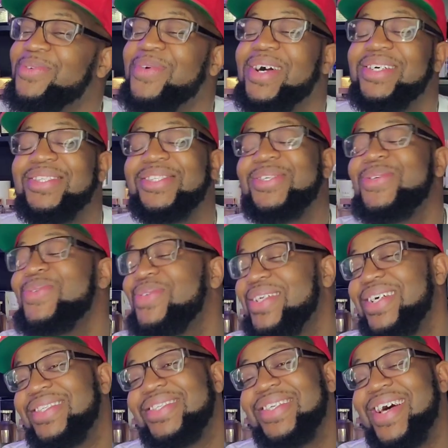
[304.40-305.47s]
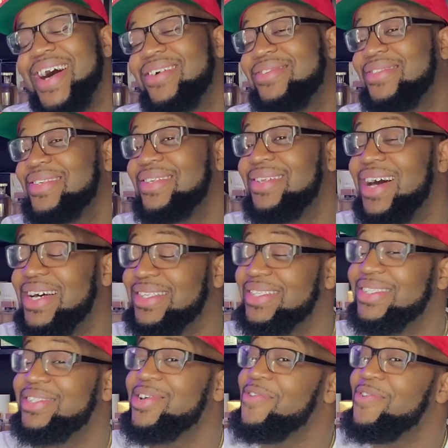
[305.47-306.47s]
You are tuned into the House of Kollasus.